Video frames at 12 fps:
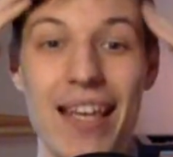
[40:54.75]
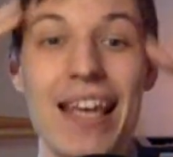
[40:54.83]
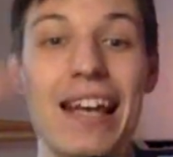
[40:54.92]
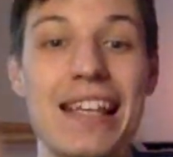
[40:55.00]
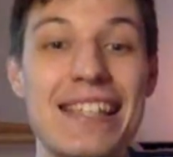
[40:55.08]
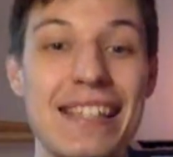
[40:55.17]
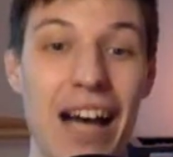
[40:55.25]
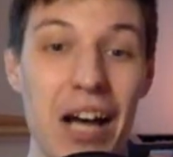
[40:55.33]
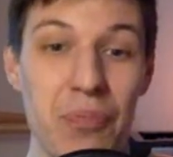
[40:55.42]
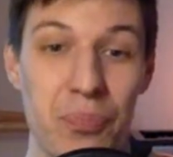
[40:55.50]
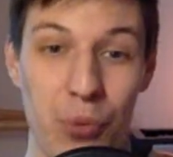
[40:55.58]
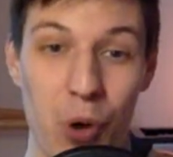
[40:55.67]
It is
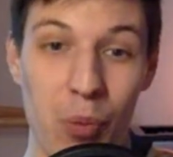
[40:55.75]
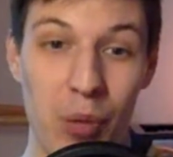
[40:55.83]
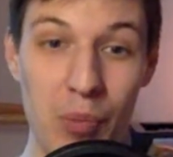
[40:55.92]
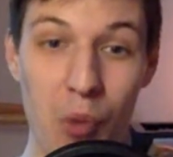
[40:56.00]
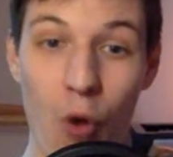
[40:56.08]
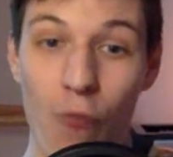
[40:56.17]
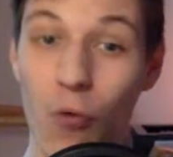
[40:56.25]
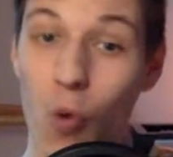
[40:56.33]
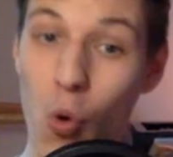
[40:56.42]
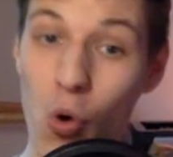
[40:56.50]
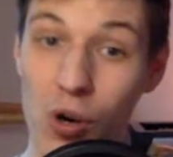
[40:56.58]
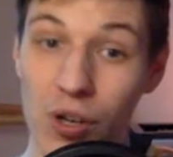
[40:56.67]
not problem of
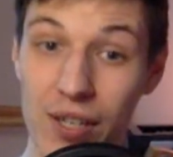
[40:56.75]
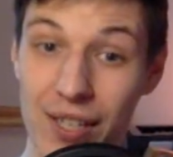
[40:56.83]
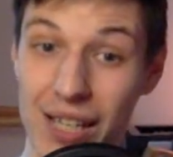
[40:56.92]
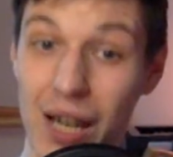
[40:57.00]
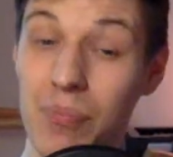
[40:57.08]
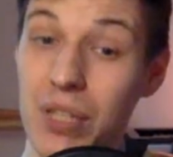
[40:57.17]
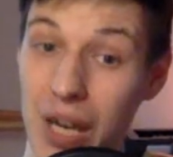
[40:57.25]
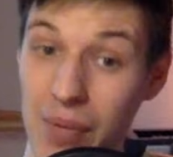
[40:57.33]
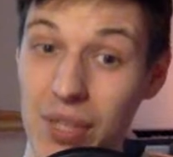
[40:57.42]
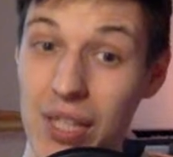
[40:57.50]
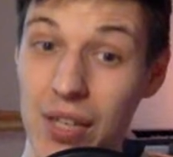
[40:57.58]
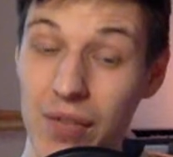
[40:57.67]
core.
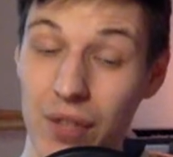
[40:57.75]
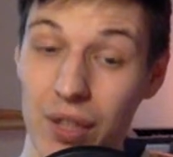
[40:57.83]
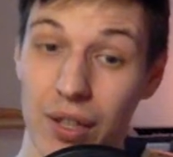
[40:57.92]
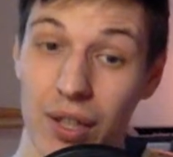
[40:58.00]
Sometimes even